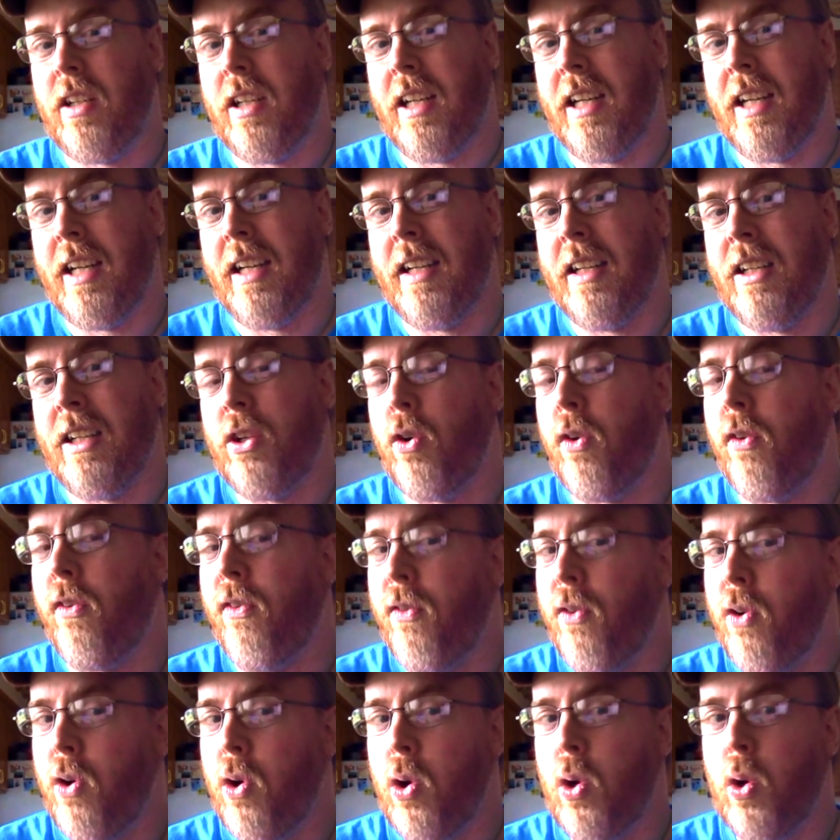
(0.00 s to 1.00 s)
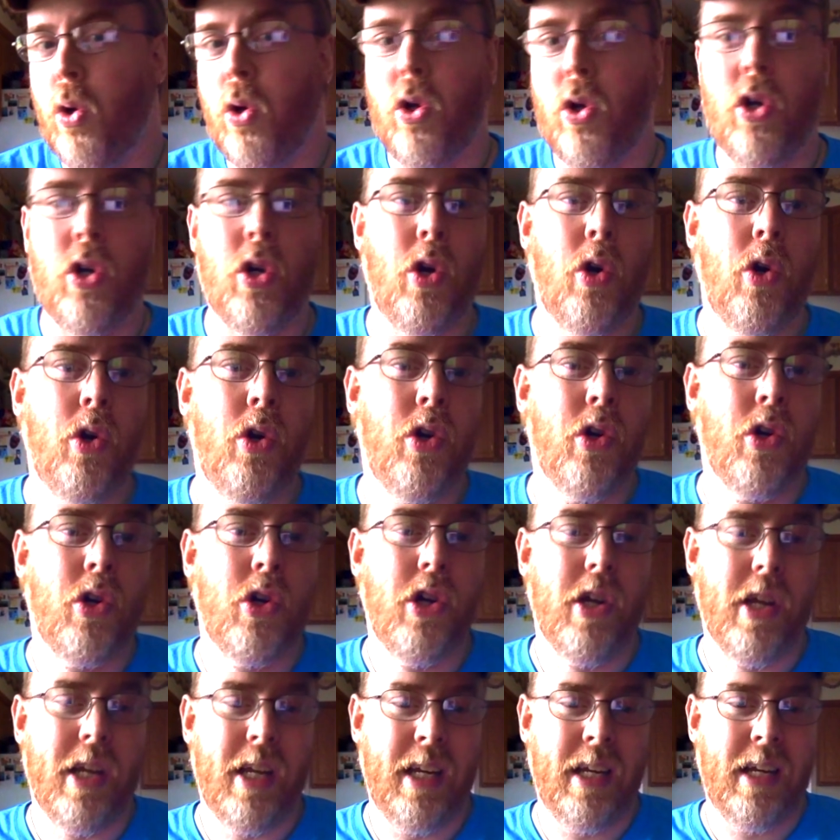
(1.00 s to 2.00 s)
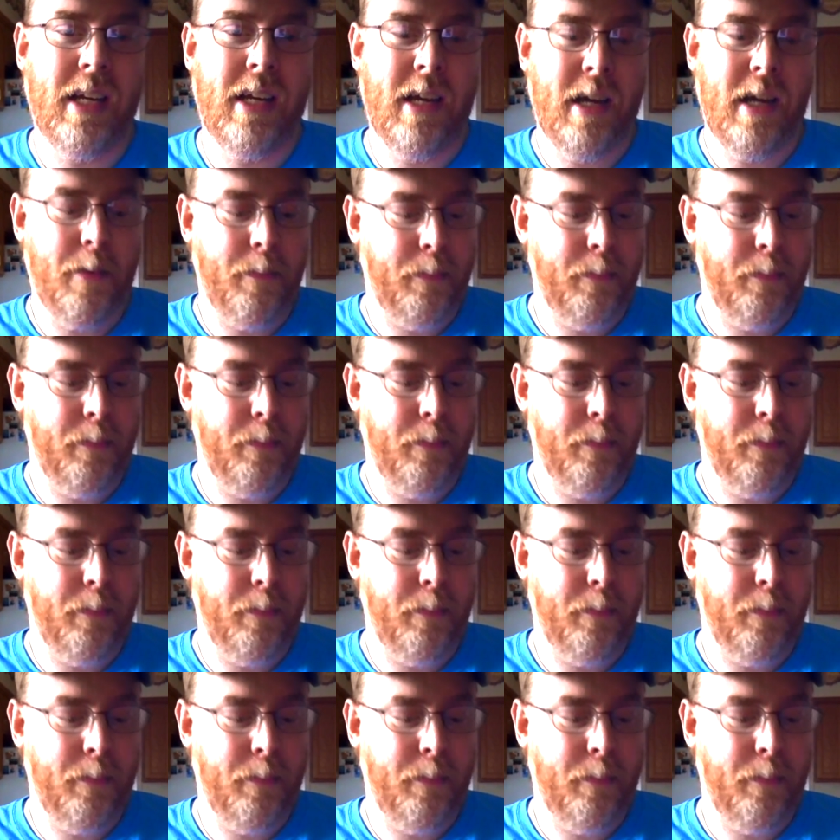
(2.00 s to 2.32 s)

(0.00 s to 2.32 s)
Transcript: in your food or your cooking.